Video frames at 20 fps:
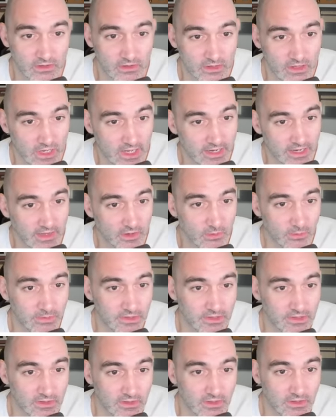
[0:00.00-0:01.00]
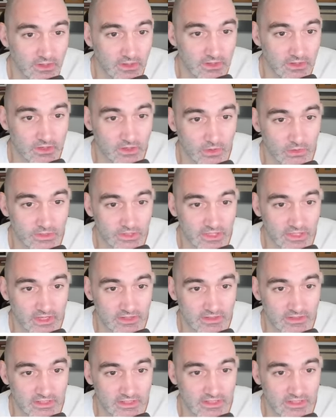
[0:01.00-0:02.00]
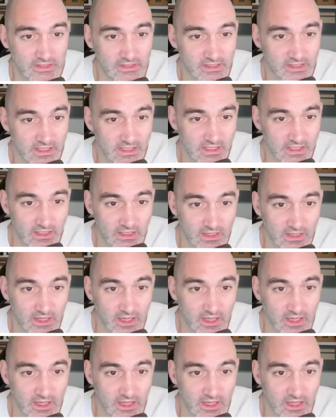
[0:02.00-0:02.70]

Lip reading: God help me, Koziantinsky,